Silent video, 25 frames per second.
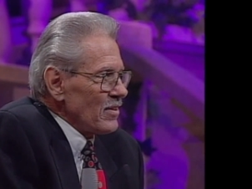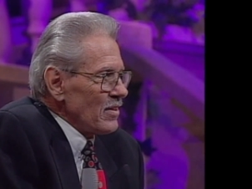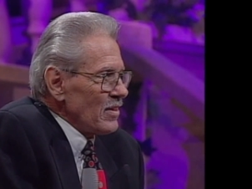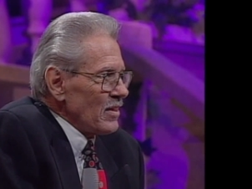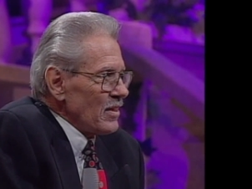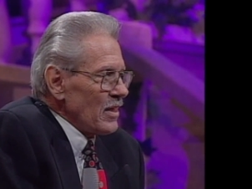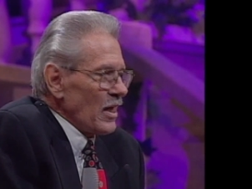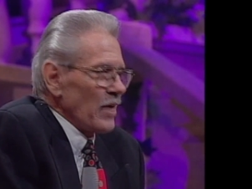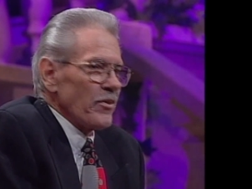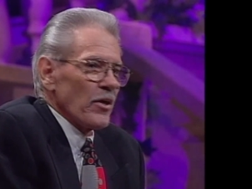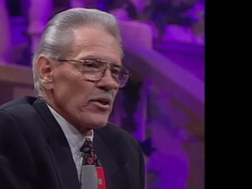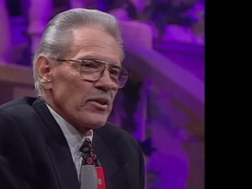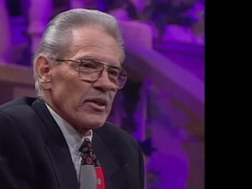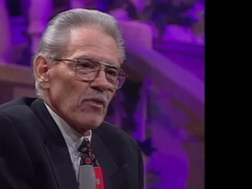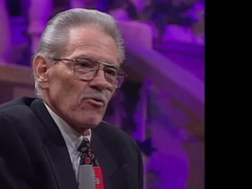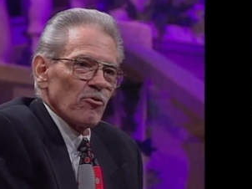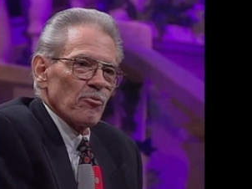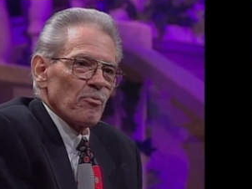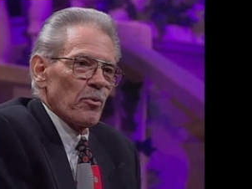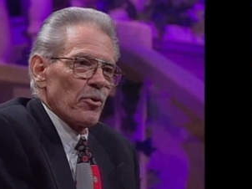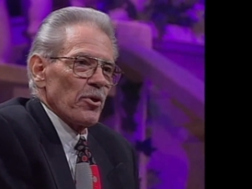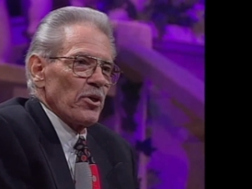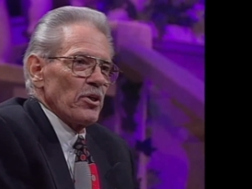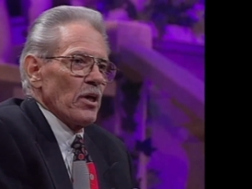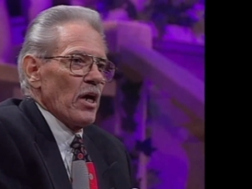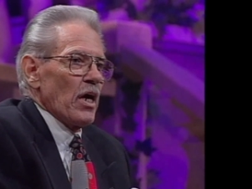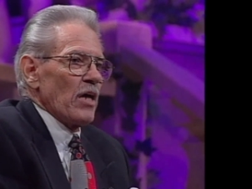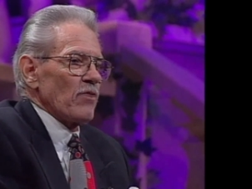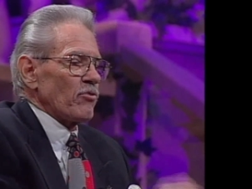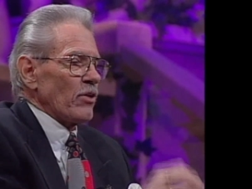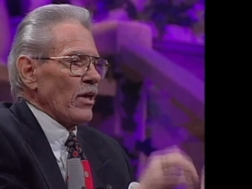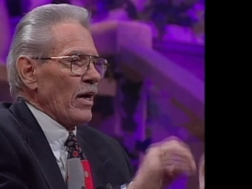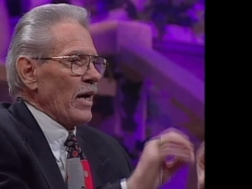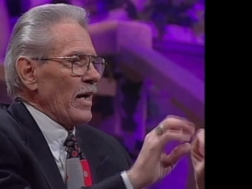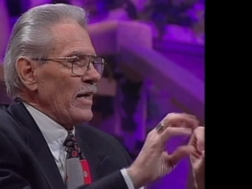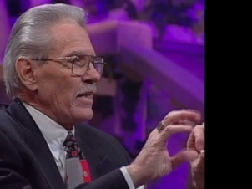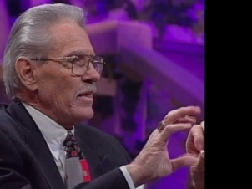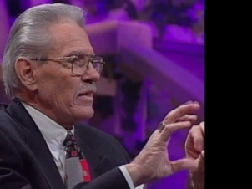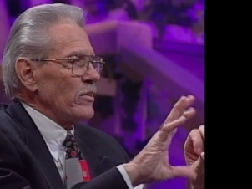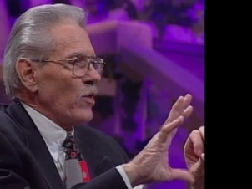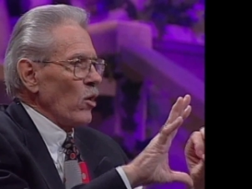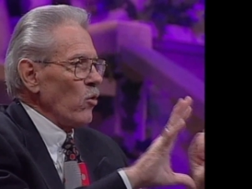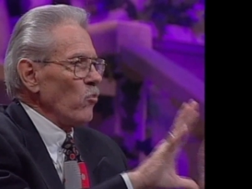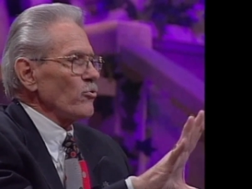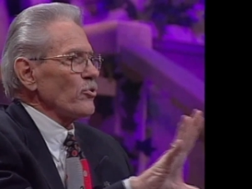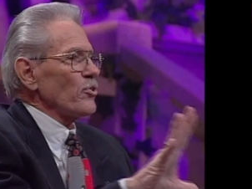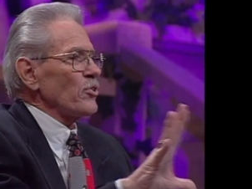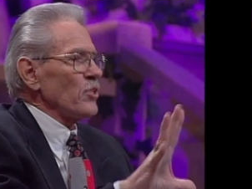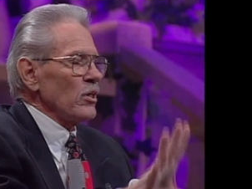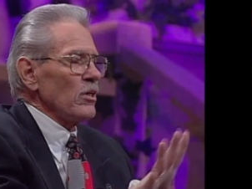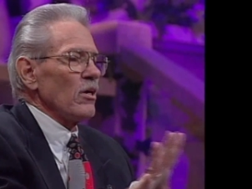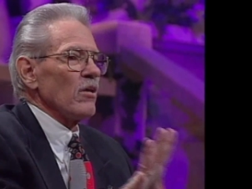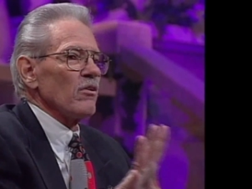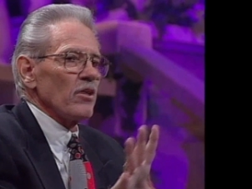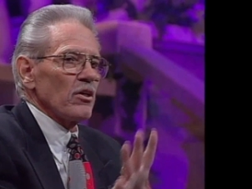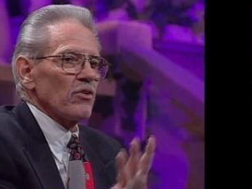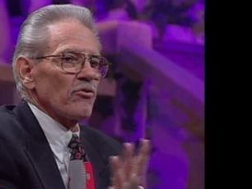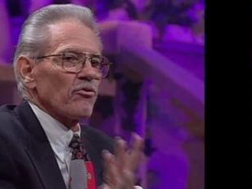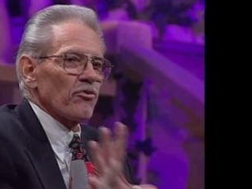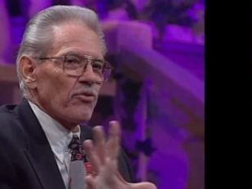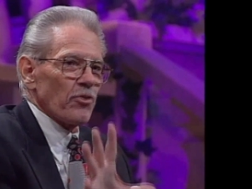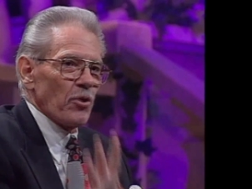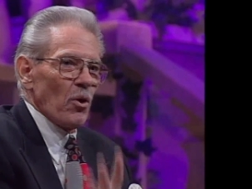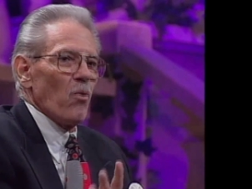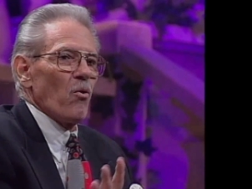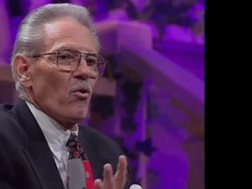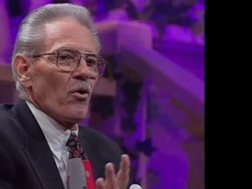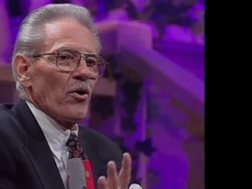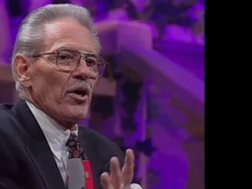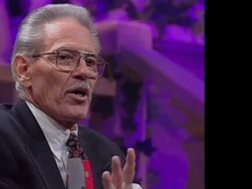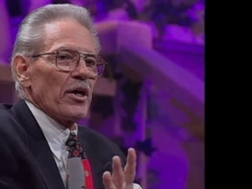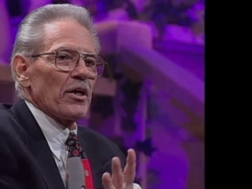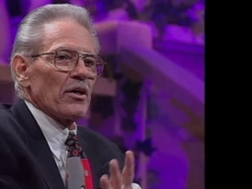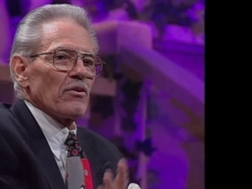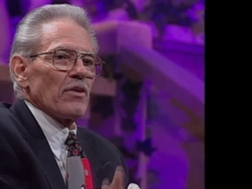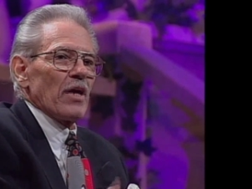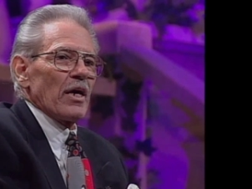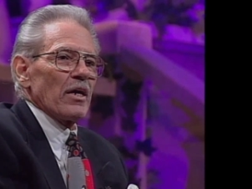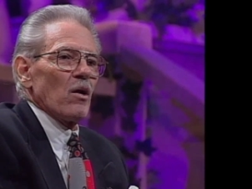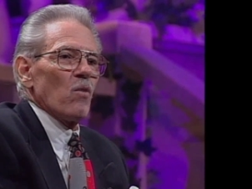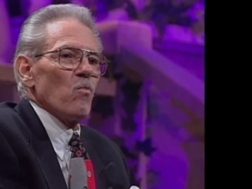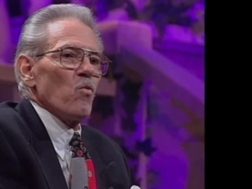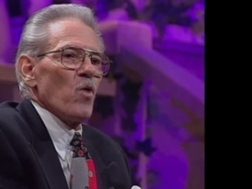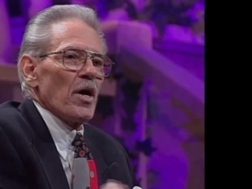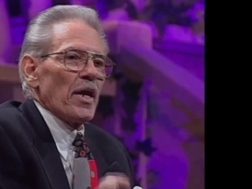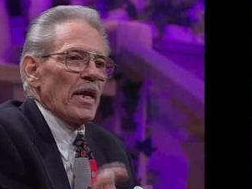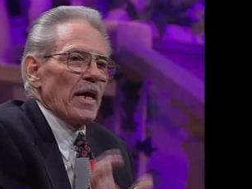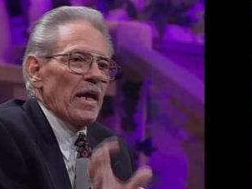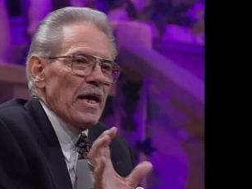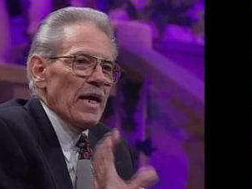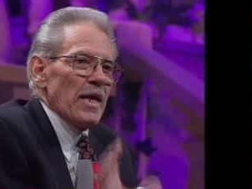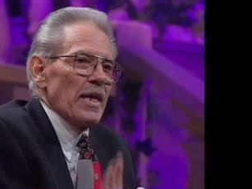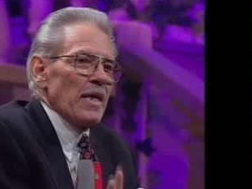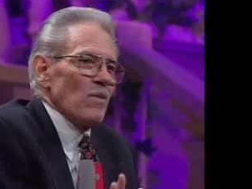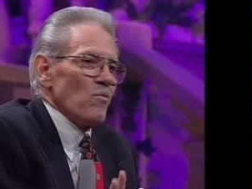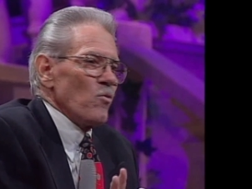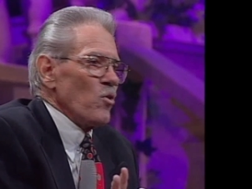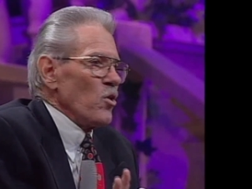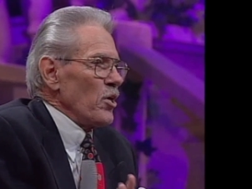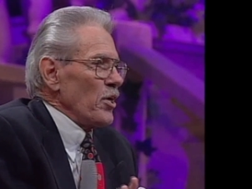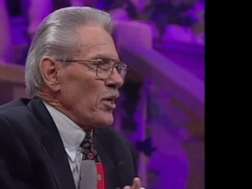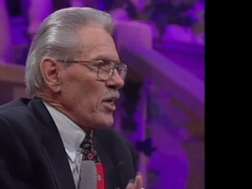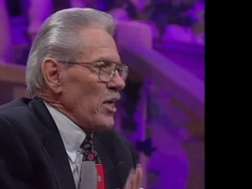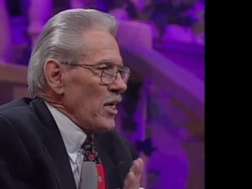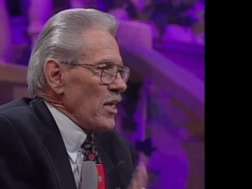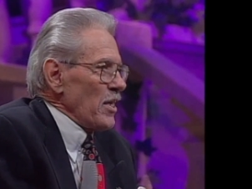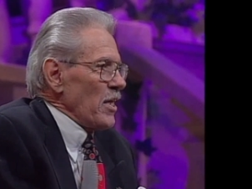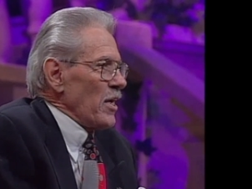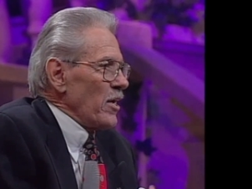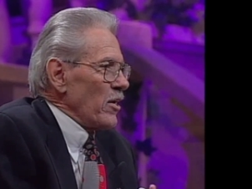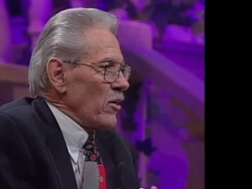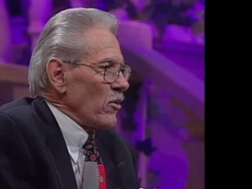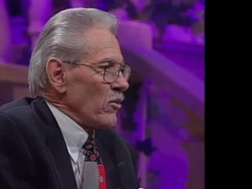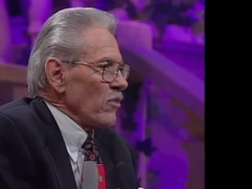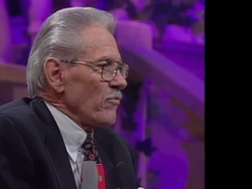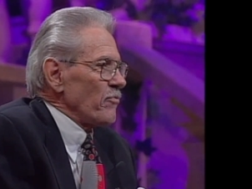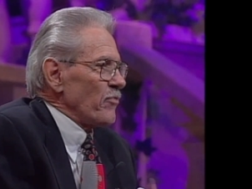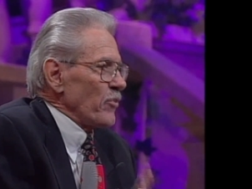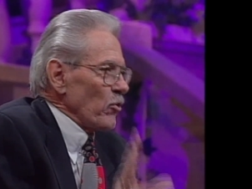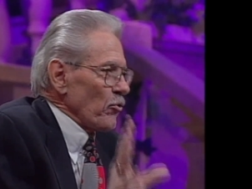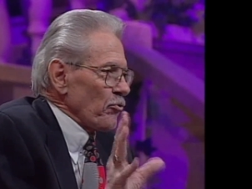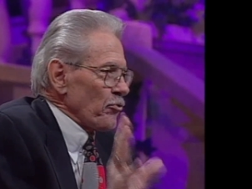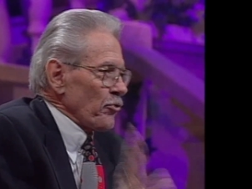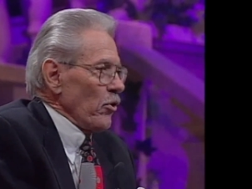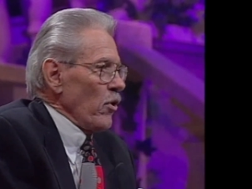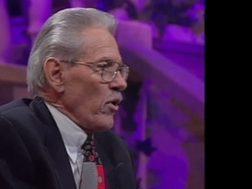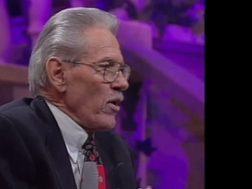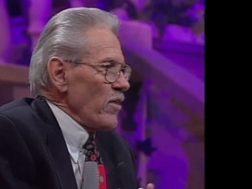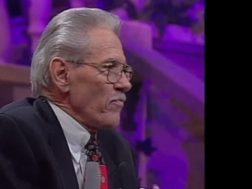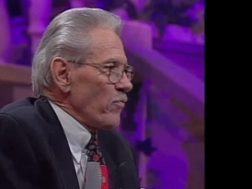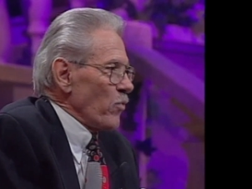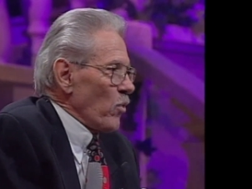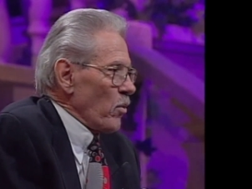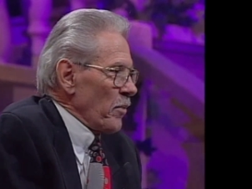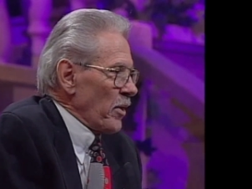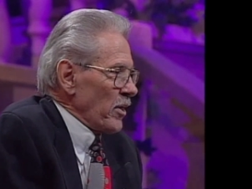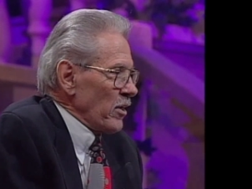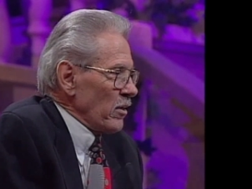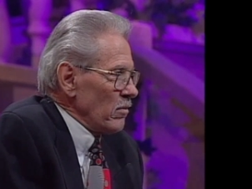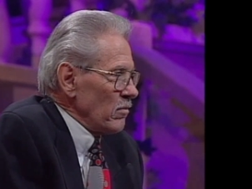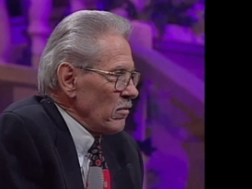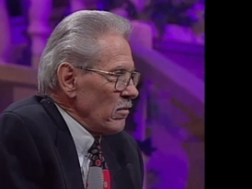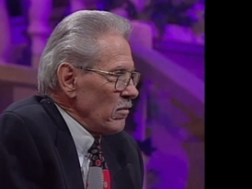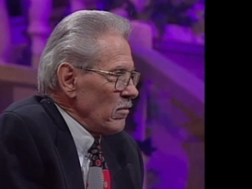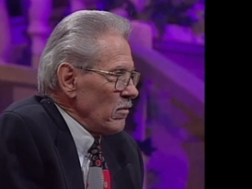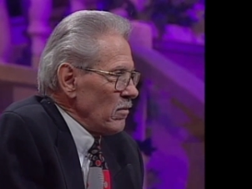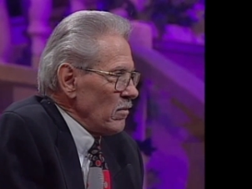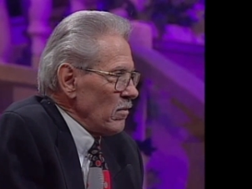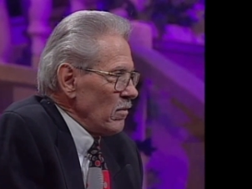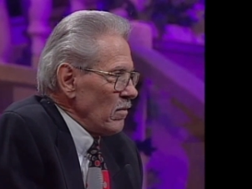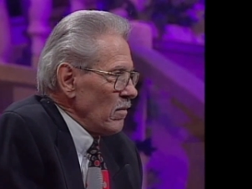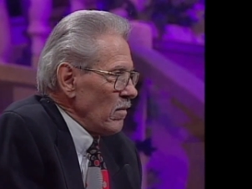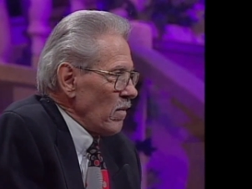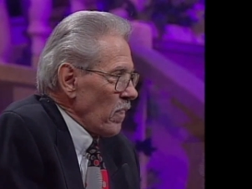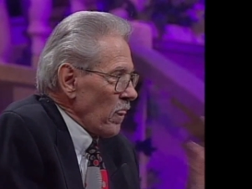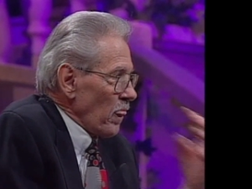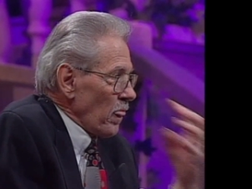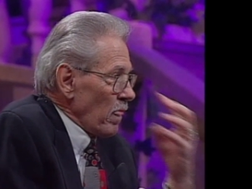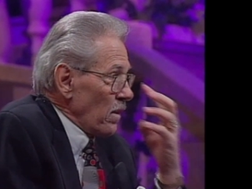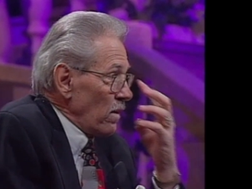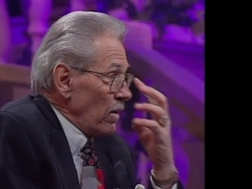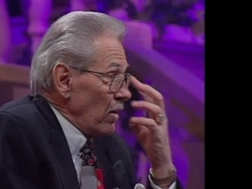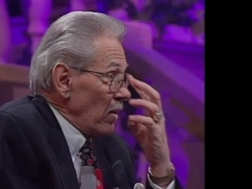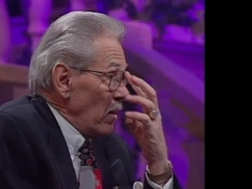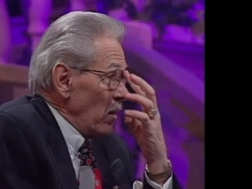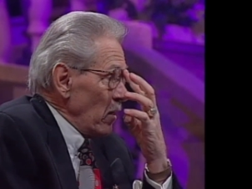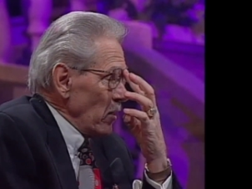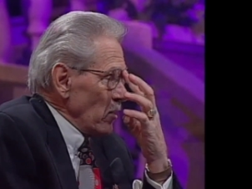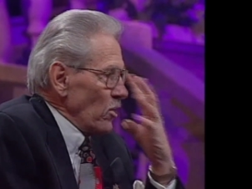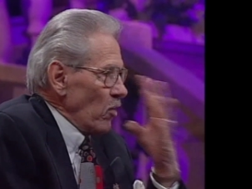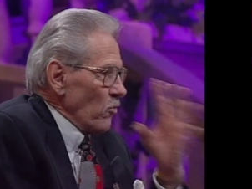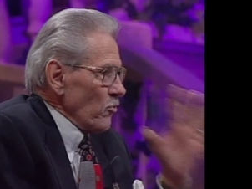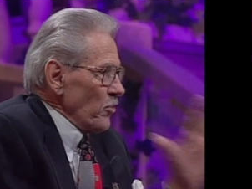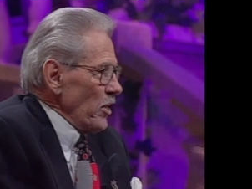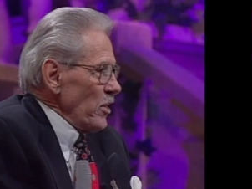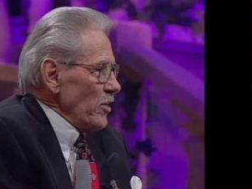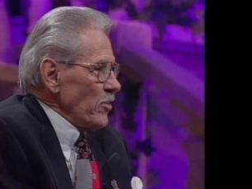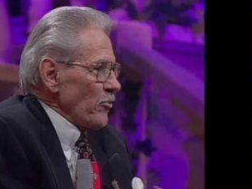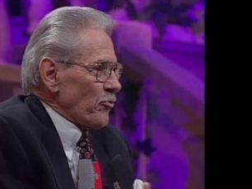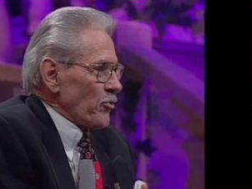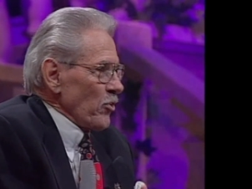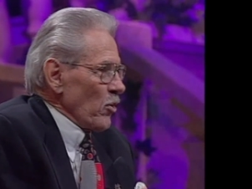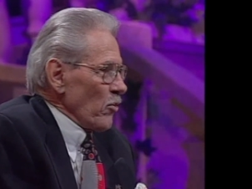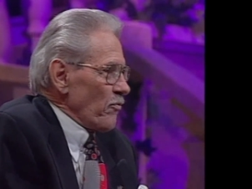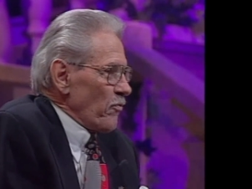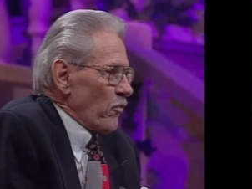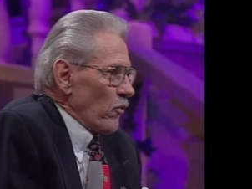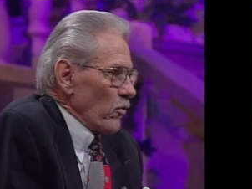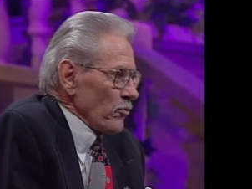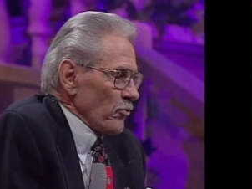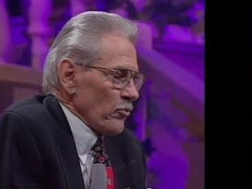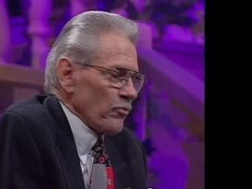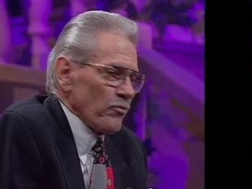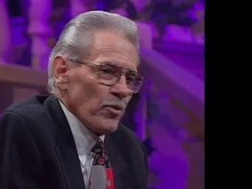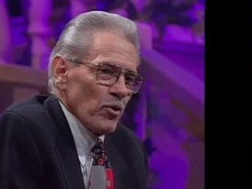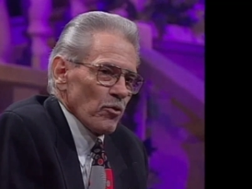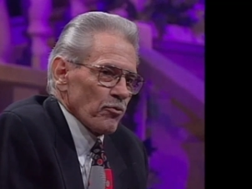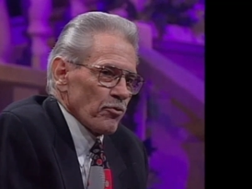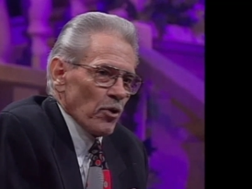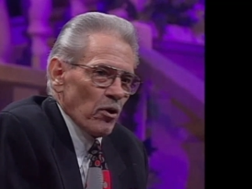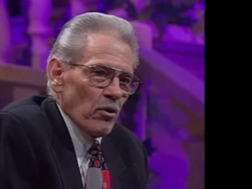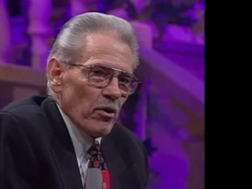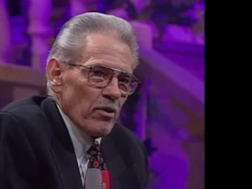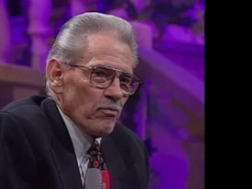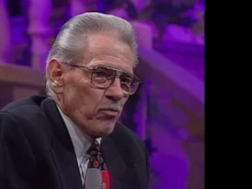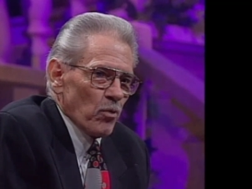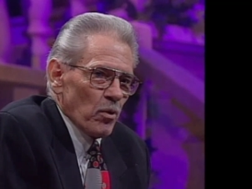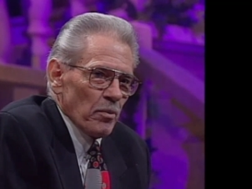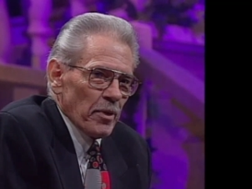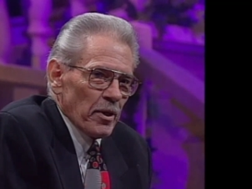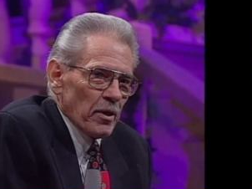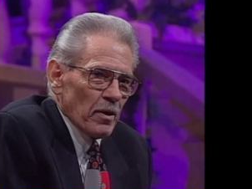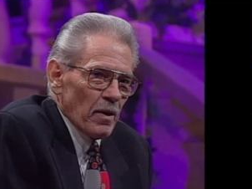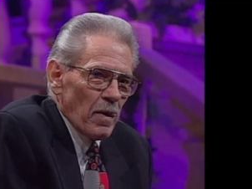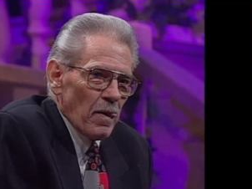And I thought that was pretty nice. Now, I don't tell this story because I don't want anyone in here to feel sorry for me. You don't need to feel sorry for me.